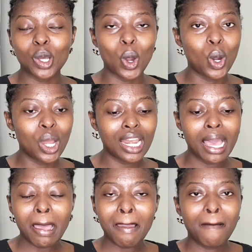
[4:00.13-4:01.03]
It's
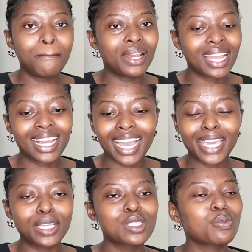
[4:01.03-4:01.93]
all black.
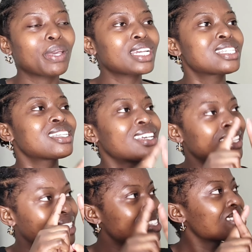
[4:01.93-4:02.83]
I expect
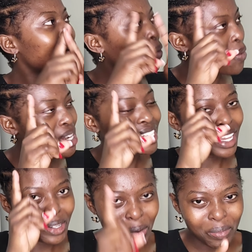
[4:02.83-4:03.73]
this whole
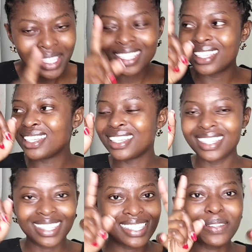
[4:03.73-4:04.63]
Nairobi,
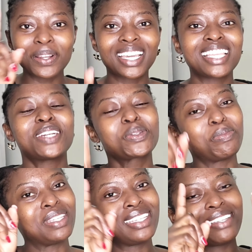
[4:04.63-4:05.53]
this whole Kenya to
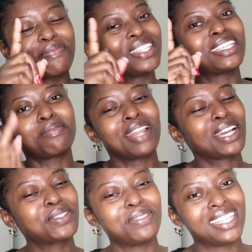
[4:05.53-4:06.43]
be painted
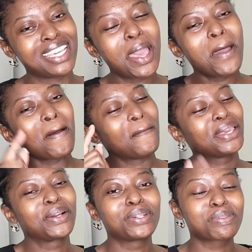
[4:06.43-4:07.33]
black today
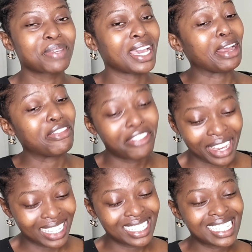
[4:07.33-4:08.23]
because we got a
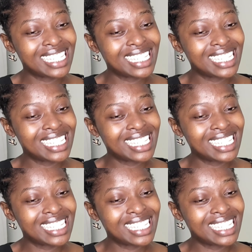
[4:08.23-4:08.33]
fight.